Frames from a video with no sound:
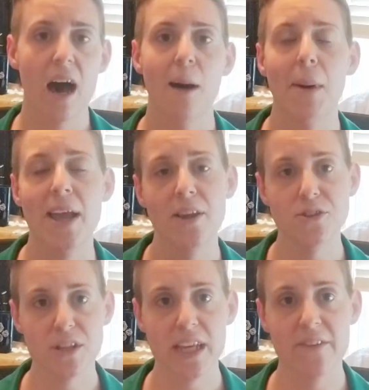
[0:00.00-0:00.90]
I
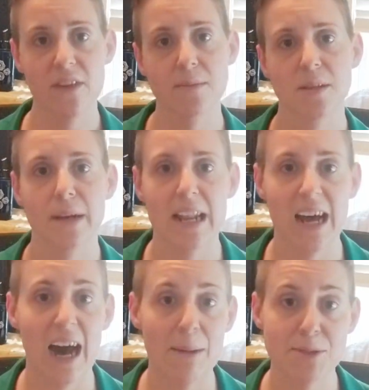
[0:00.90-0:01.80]
usually give them some
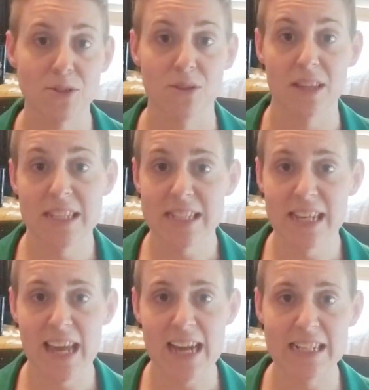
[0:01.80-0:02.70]
kind of optional
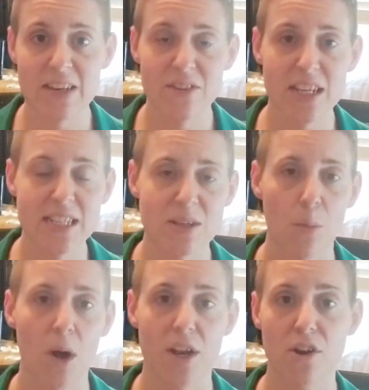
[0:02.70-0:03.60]
listening activities
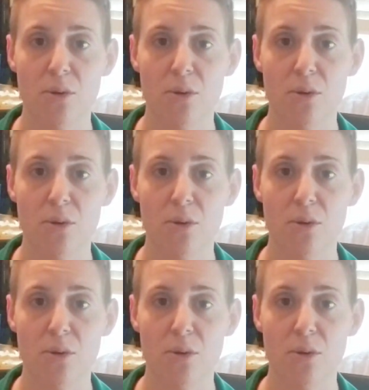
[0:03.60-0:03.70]
and want